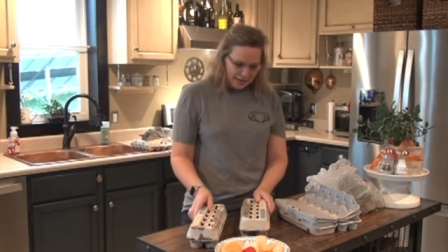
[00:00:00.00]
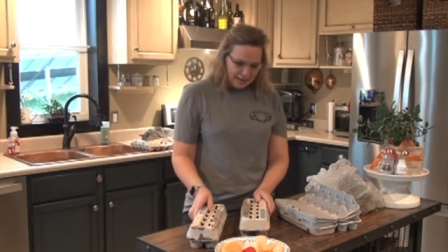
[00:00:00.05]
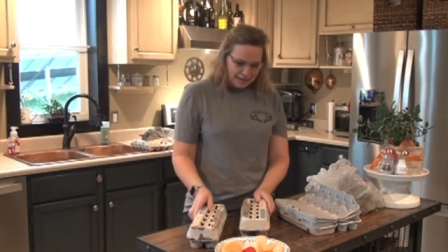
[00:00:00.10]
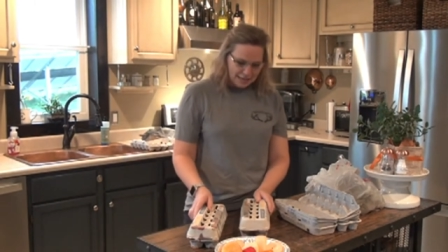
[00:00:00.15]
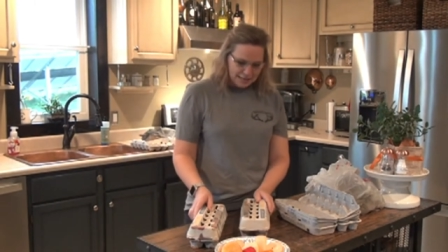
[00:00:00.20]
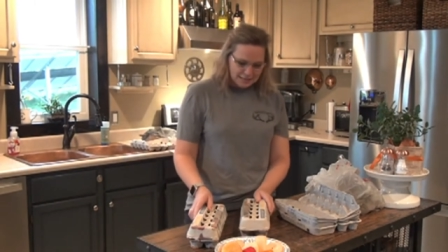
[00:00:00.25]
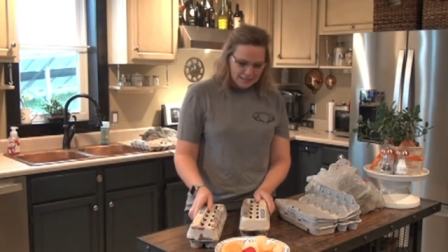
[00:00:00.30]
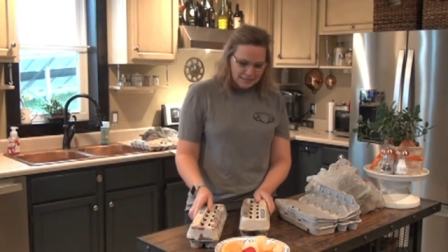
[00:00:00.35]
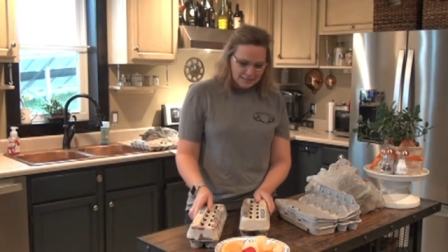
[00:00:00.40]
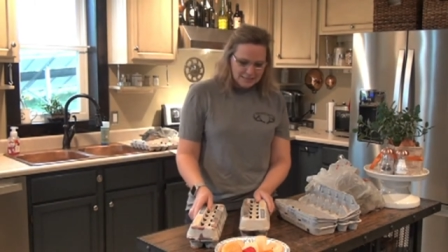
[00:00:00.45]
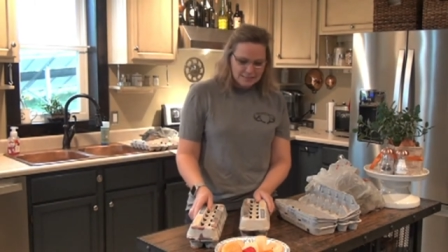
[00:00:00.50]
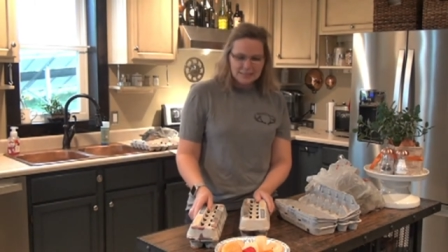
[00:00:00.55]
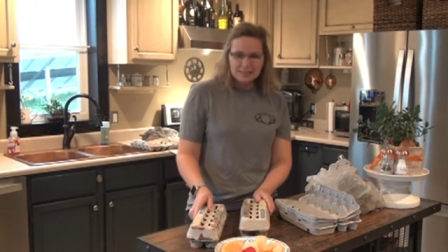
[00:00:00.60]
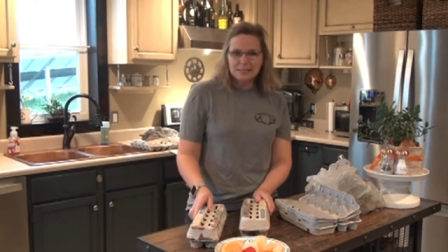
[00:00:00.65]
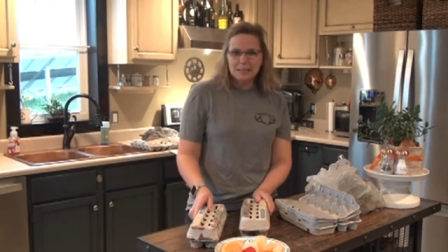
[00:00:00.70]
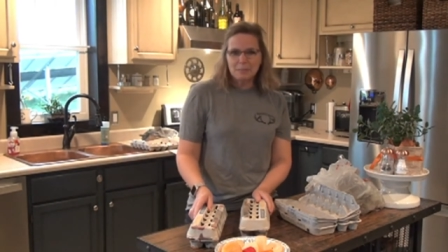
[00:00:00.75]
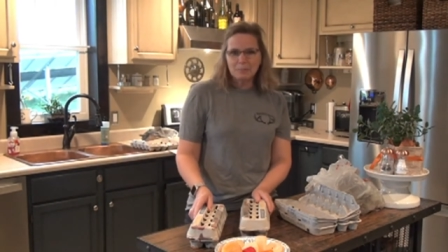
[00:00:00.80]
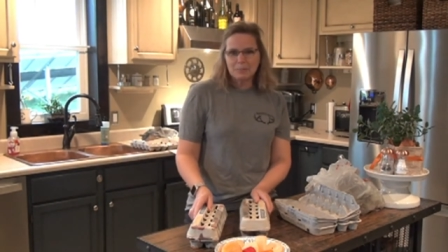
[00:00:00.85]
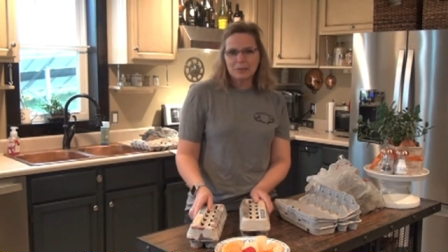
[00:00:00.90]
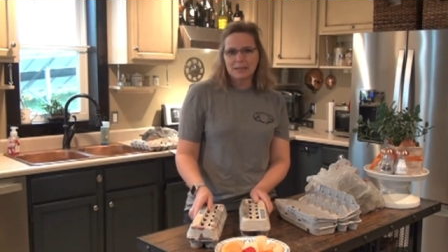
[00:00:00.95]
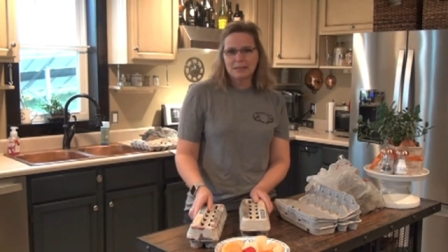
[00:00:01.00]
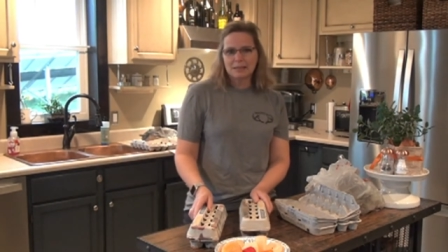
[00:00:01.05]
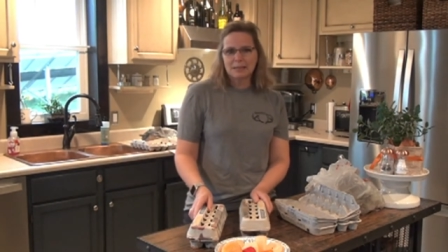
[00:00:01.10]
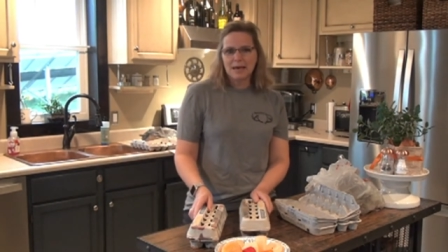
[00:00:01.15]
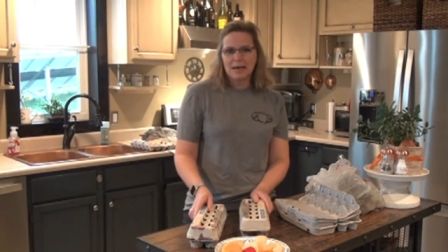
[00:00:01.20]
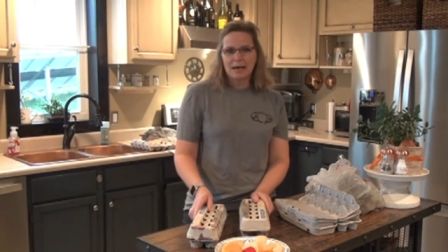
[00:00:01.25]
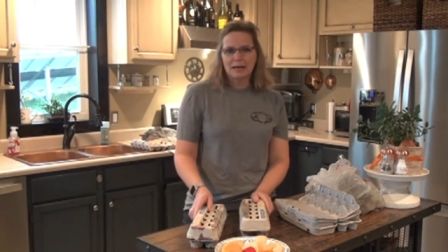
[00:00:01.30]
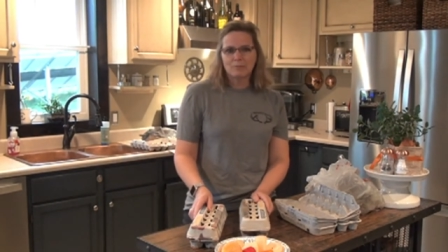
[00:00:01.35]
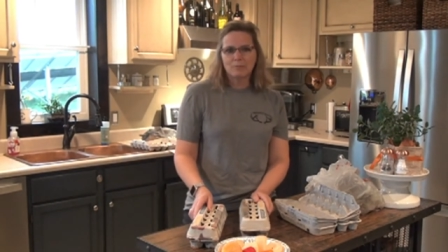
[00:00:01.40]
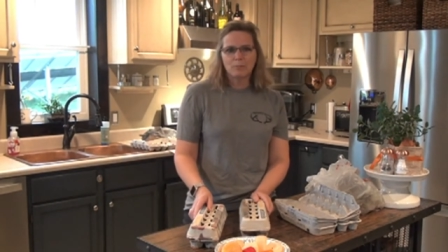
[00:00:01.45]
And this is something
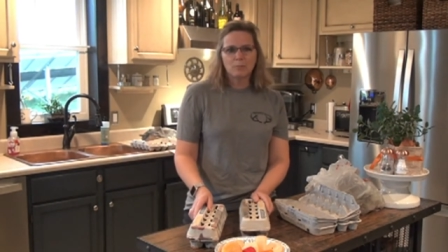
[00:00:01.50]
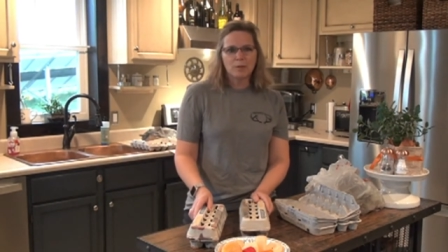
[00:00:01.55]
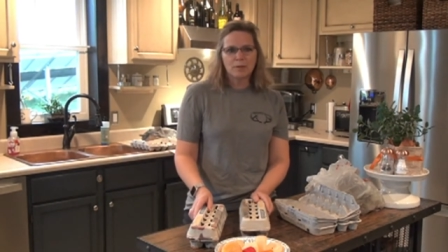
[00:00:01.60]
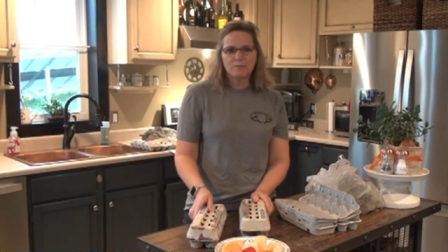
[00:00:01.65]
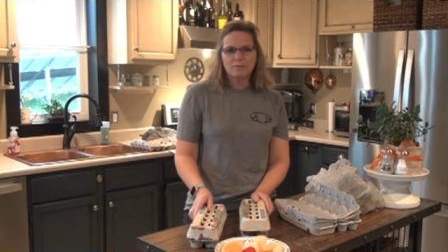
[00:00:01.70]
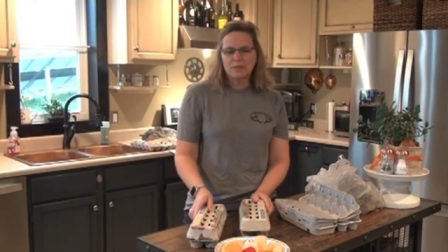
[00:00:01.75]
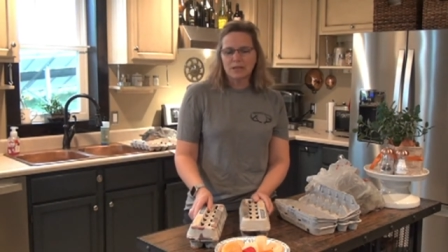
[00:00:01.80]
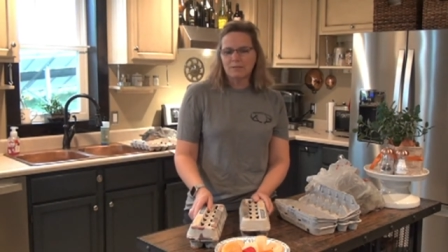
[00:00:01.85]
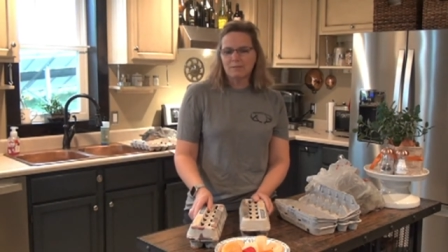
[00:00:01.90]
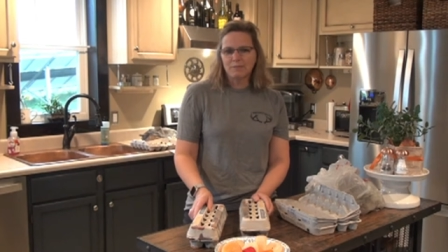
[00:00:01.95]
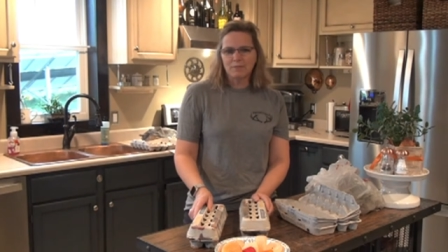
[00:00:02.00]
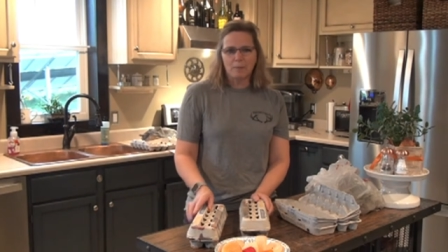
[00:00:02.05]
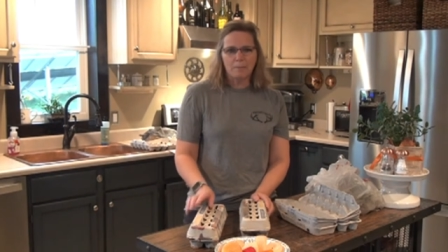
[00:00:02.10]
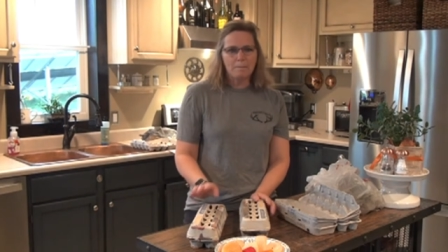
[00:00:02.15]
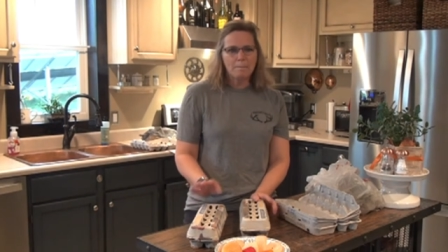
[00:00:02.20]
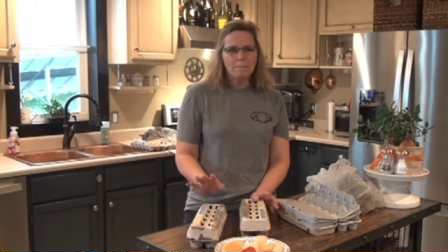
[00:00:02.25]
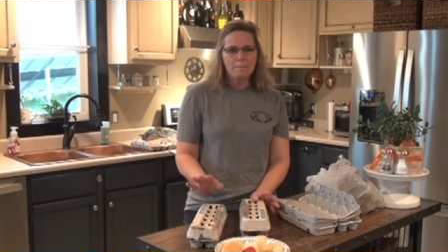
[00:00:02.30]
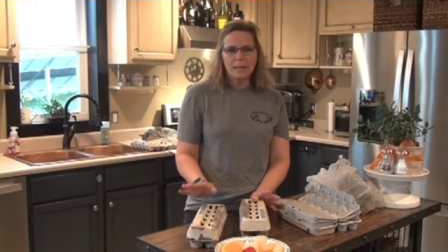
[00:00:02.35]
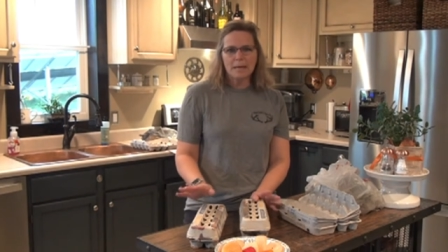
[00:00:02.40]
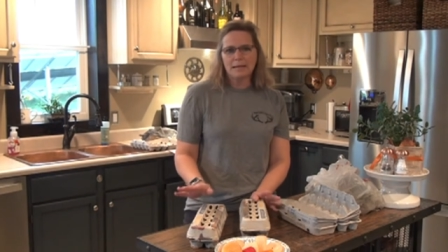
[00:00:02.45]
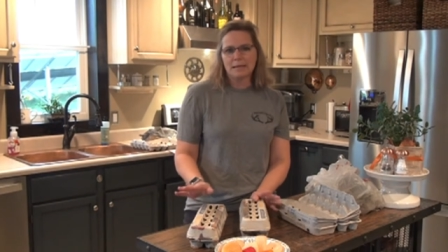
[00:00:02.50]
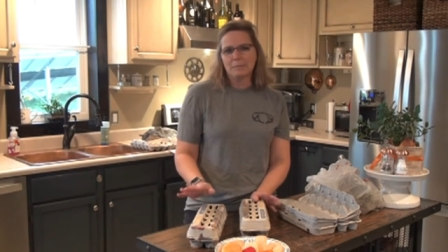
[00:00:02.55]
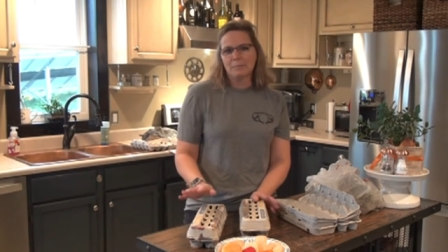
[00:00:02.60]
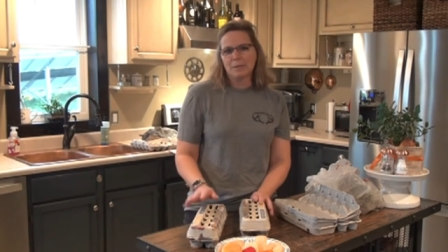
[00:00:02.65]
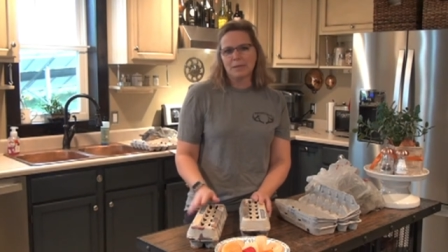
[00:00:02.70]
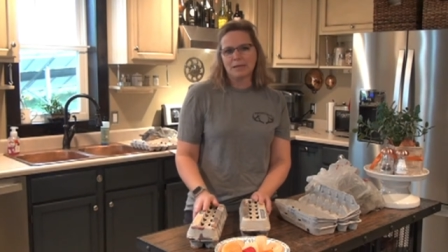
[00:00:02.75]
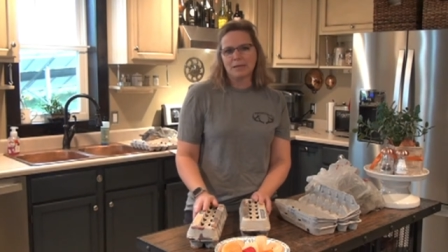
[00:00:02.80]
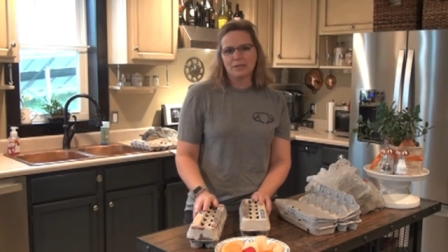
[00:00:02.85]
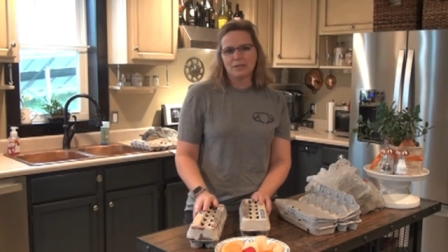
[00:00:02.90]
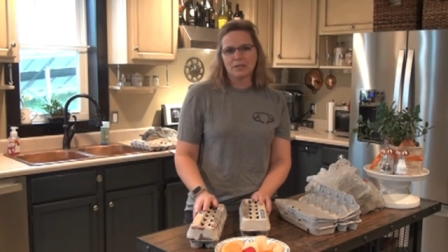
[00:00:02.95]
that we've done for many,
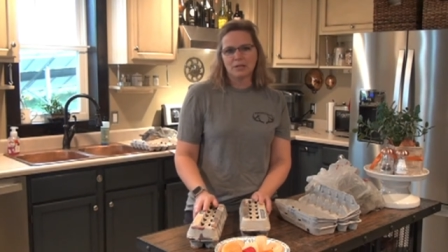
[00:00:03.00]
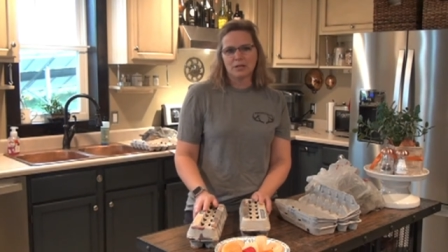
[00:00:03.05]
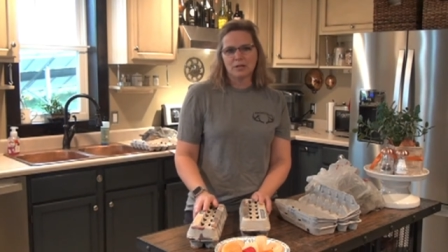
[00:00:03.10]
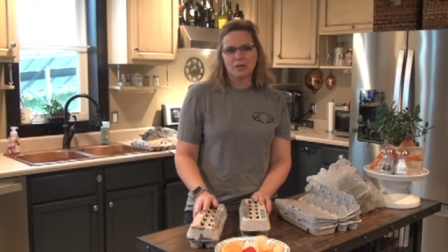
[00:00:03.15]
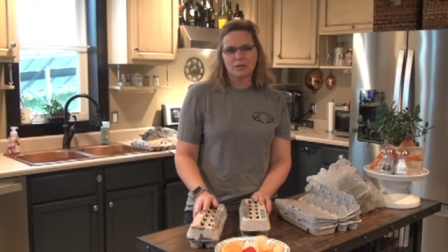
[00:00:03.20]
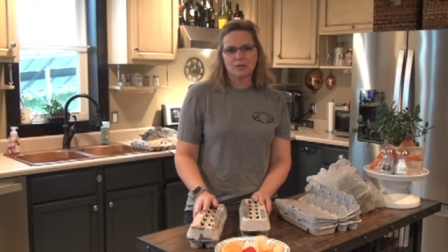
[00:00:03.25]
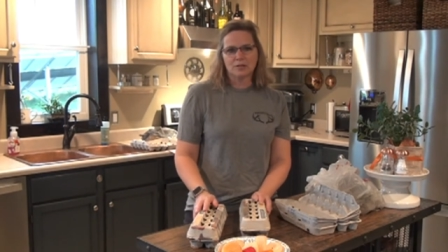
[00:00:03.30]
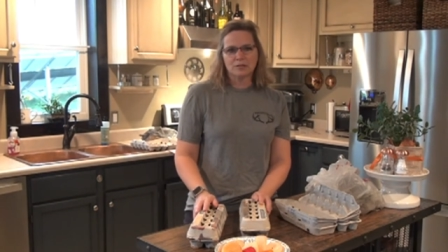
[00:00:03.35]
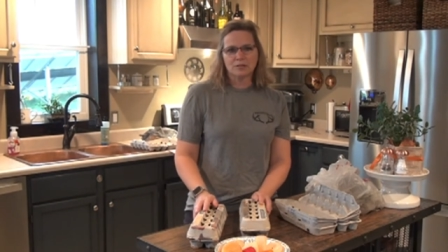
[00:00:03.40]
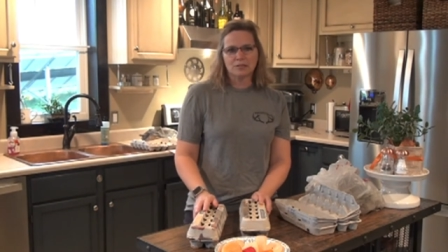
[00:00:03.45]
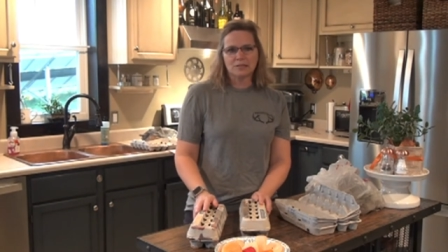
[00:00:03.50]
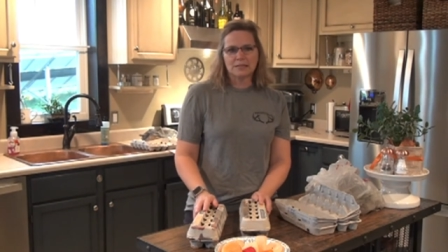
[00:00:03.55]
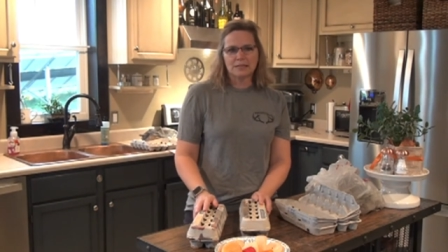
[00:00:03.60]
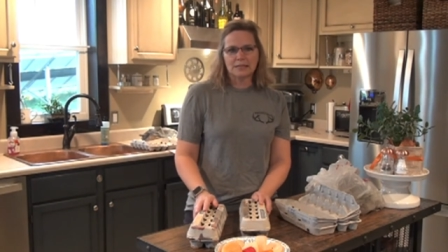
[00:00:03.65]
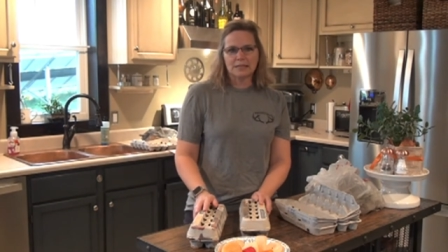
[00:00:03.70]
many years.